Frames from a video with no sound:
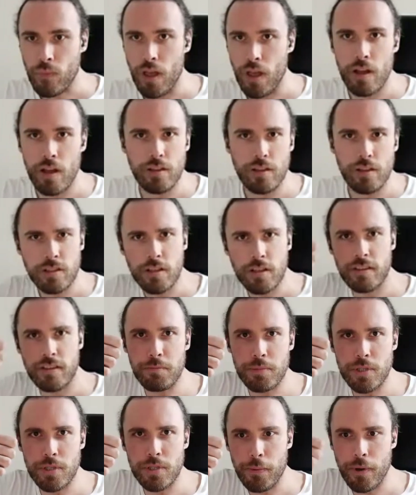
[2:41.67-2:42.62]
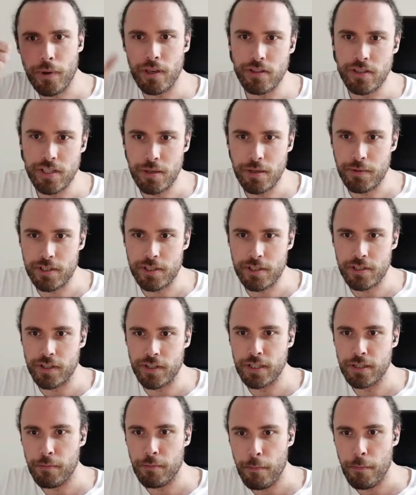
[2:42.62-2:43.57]
Just a thumbs up. Can you see my
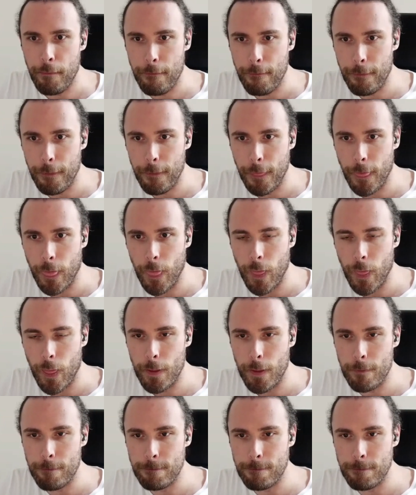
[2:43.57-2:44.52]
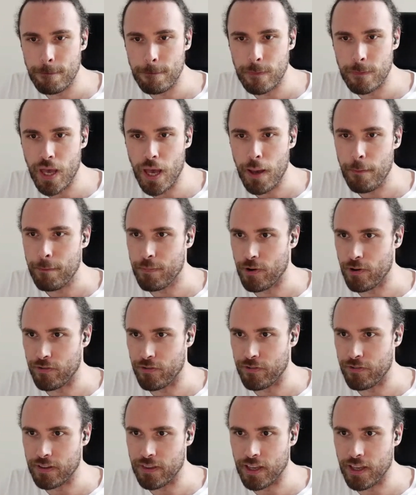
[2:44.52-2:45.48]
screen? Yeah,
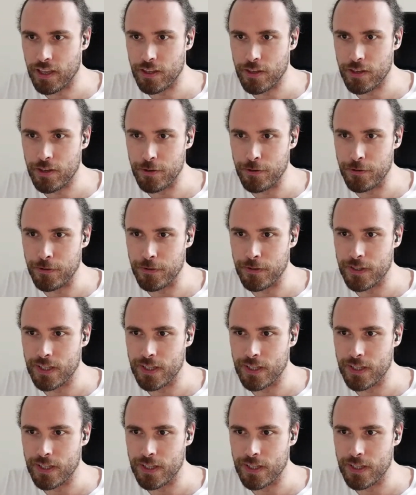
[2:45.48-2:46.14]
perfect. Thank you.